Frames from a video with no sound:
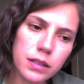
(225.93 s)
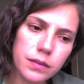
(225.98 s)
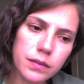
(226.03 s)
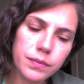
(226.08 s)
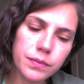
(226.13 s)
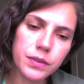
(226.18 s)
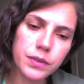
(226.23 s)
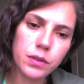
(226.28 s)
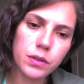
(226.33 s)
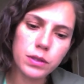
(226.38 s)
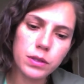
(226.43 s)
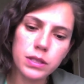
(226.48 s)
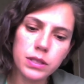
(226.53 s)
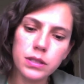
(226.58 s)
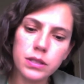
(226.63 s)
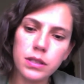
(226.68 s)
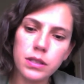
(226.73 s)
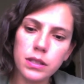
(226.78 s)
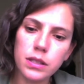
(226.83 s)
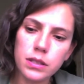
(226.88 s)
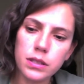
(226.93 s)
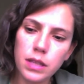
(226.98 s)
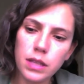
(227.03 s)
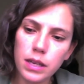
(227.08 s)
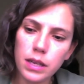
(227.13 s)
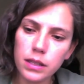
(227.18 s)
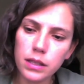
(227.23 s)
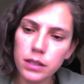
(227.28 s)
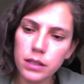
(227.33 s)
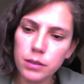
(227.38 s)
So it's like
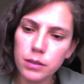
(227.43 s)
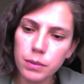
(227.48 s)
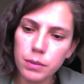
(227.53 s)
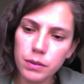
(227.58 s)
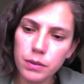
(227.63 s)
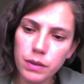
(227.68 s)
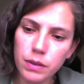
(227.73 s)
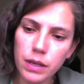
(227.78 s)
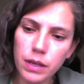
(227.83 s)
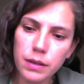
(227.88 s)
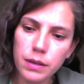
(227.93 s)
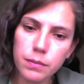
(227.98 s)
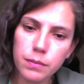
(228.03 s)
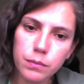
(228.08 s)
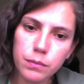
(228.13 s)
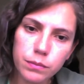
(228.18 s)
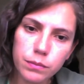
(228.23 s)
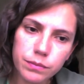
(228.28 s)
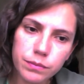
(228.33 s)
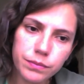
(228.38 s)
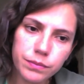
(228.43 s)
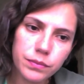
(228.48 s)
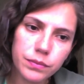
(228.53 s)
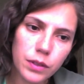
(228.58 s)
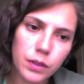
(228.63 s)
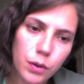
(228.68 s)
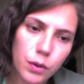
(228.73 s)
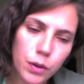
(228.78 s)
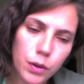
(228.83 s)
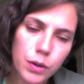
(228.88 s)
a little bit of like
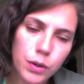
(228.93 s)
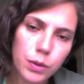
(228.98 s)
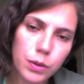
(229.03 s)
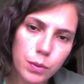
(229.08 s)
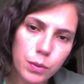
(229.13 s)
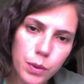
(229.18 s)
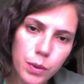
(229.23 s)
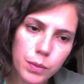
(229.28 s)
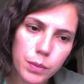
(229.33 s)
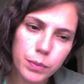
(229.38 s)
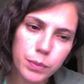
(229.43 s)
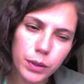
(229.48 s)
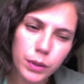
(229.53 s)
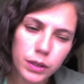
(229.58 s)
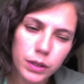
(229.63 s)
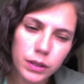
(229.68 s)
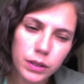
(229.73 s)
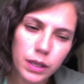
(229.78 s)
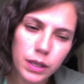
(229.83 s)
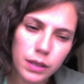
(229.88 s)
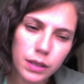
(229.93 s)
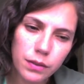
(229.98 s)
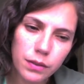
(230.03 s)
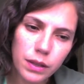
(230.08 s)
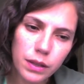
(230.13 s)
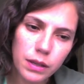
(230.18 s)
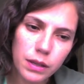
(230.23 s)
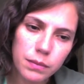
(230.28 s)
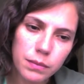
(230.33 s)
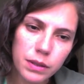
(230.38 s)
going through a book kind of
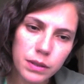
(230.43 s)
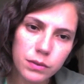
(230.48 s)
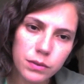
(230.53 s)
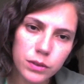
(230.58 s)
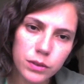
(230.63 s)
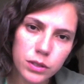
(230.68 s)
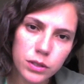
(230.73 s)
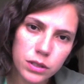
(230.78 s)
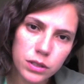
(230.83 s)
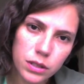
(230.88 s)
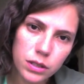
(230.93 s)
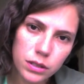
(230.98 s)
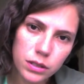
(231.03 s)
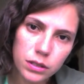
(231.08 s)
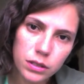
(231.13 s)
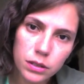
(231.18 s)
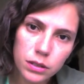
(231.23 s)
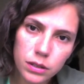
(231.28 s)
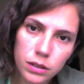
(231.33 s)
thing, but of course not.